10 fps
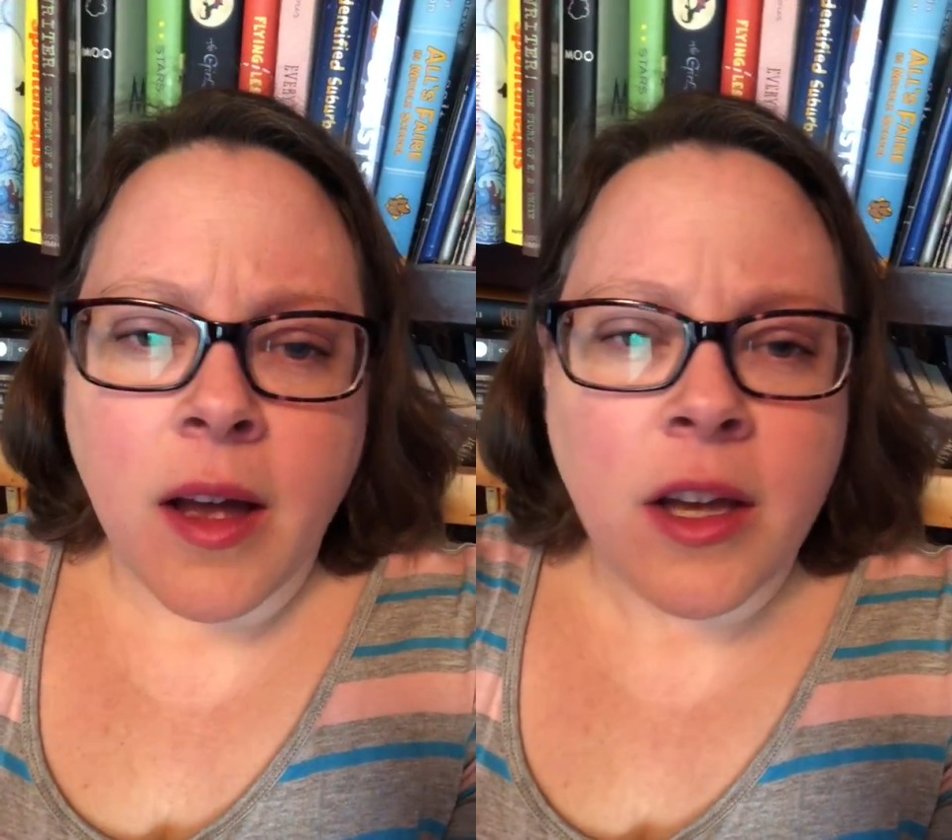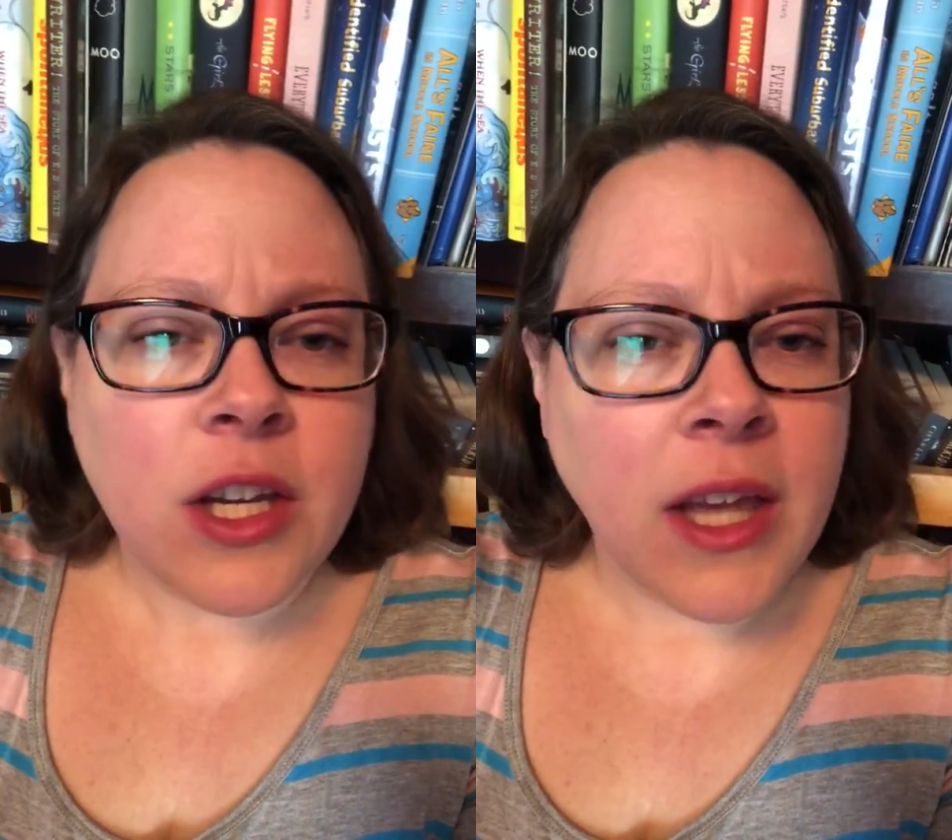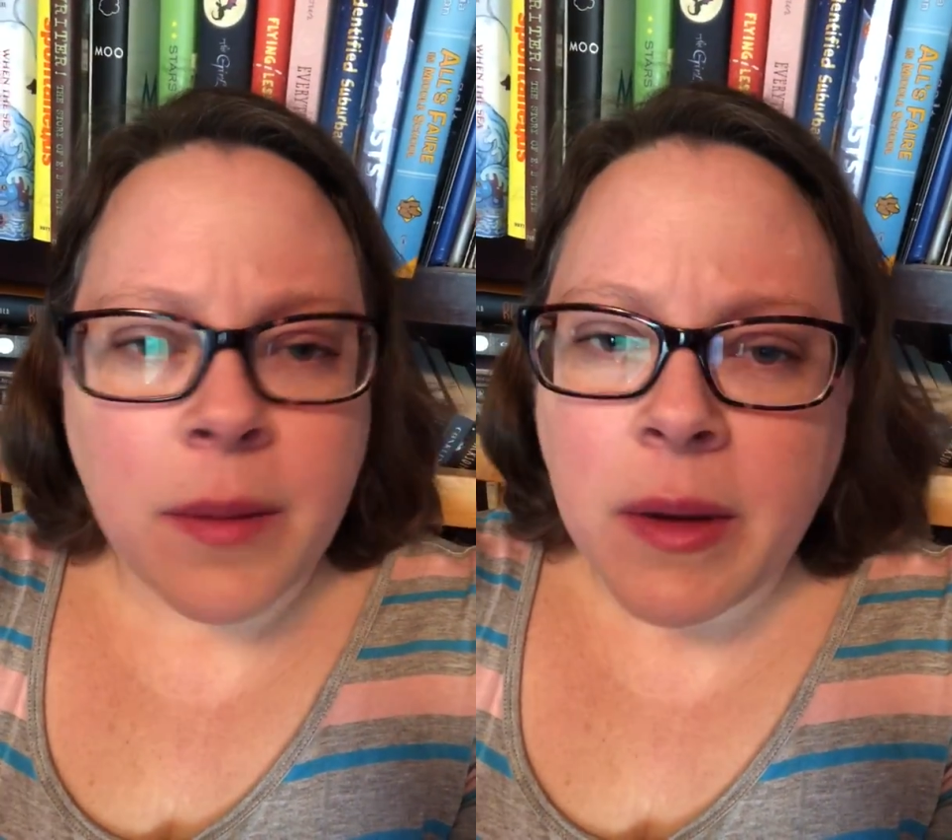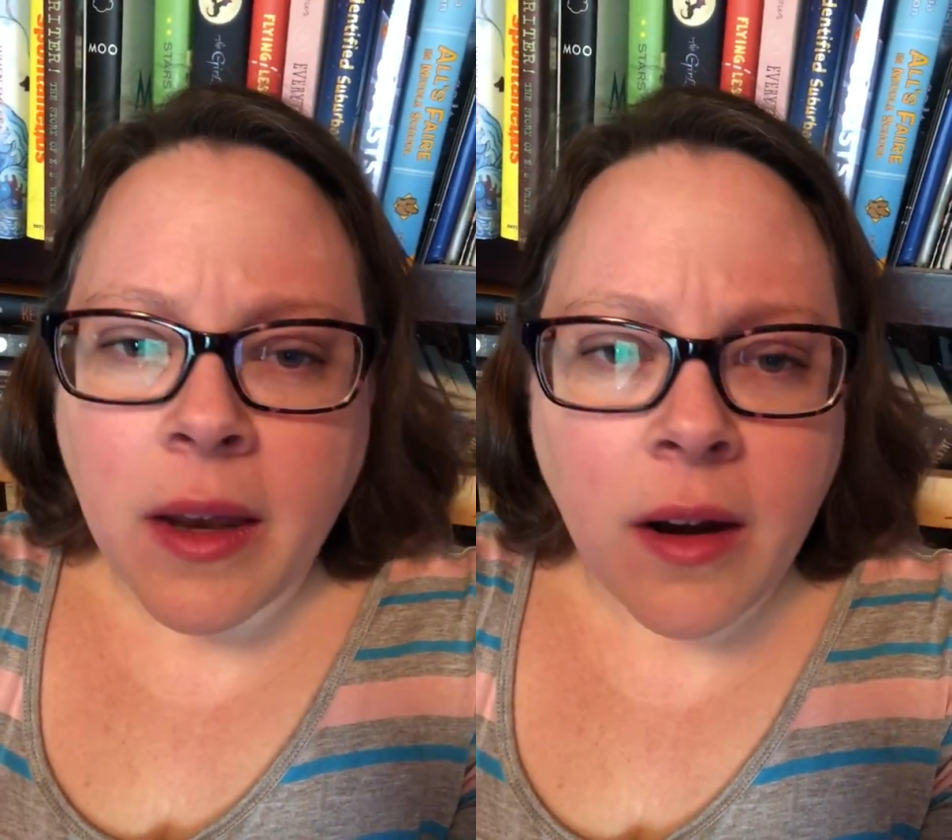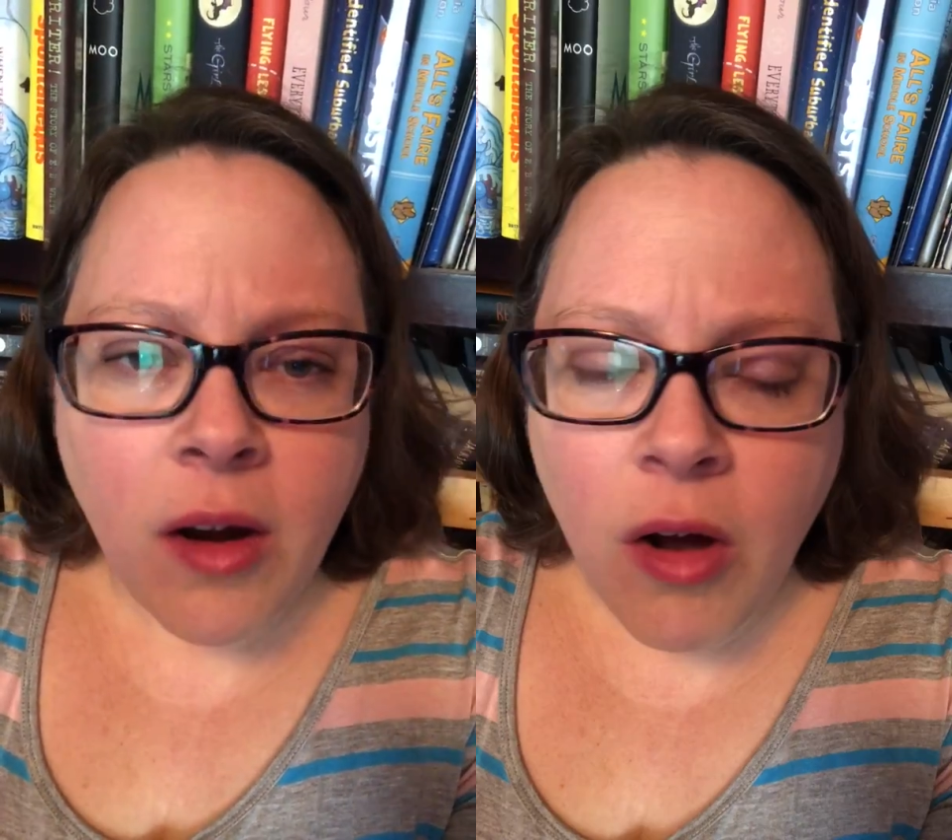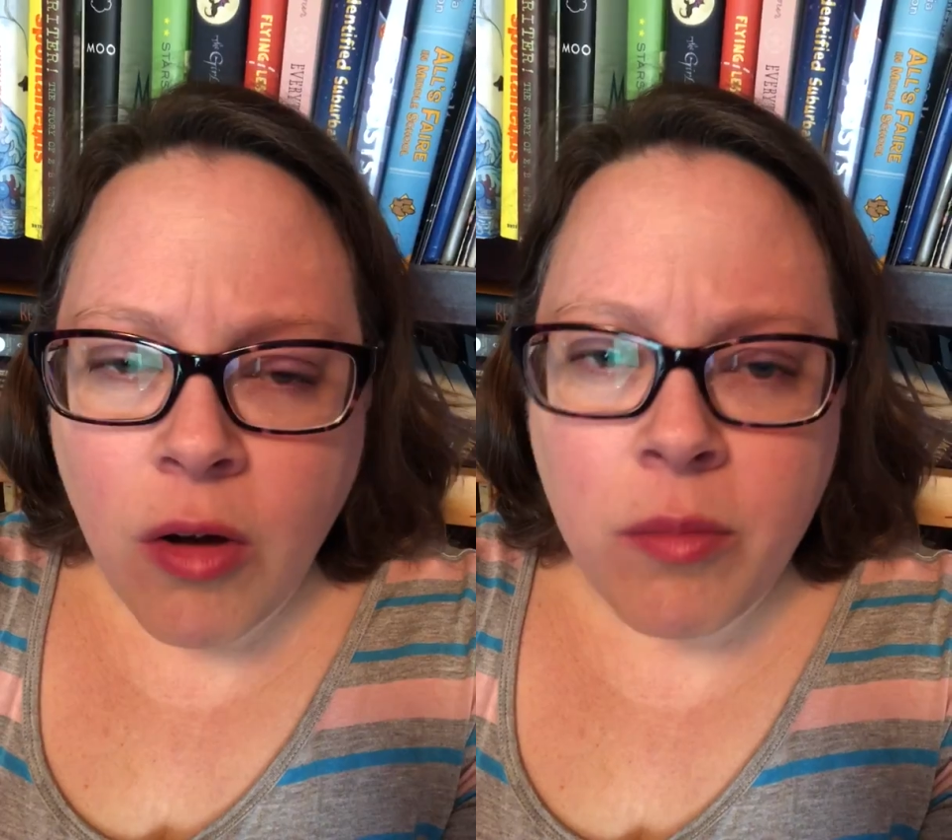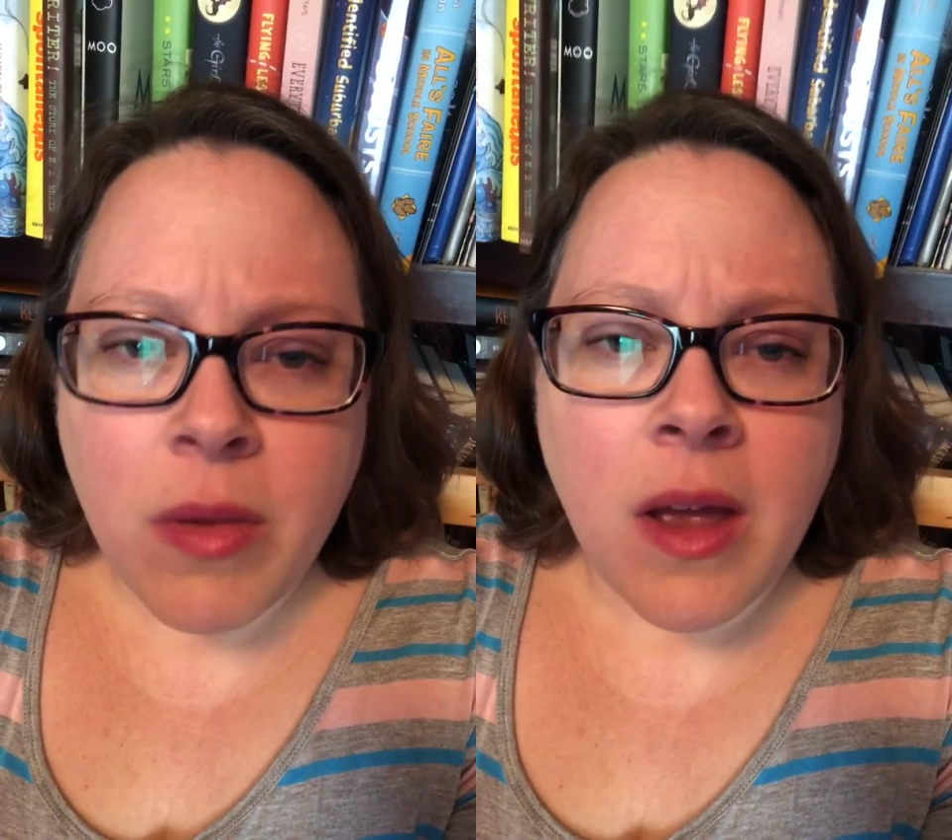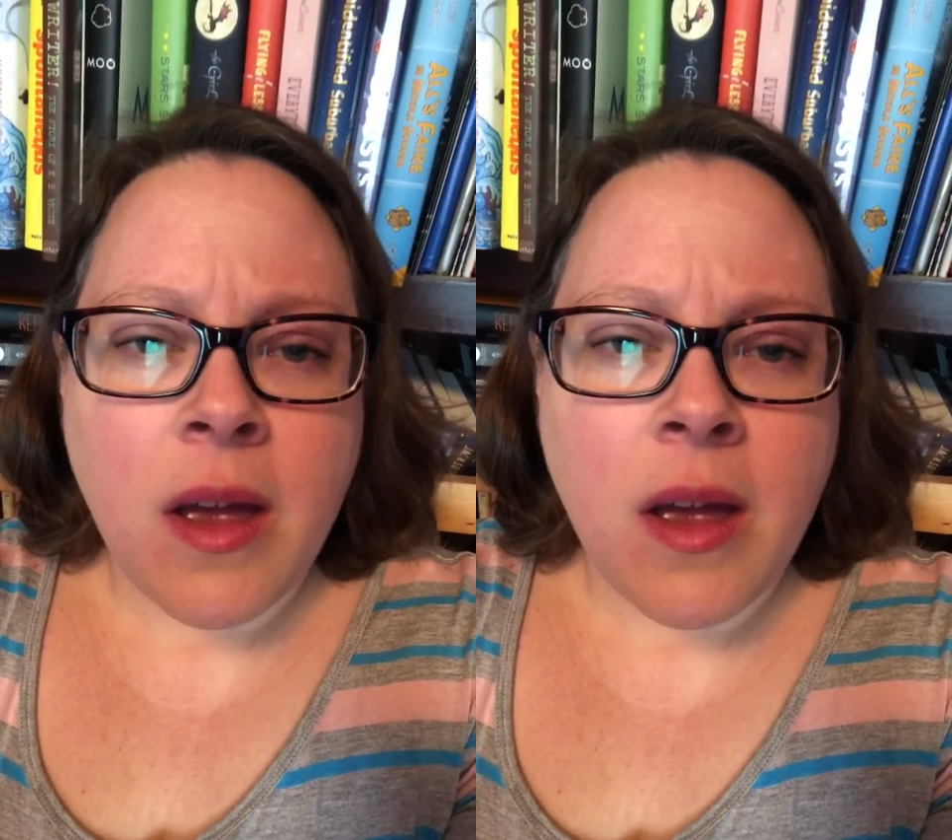She kept Ada at home.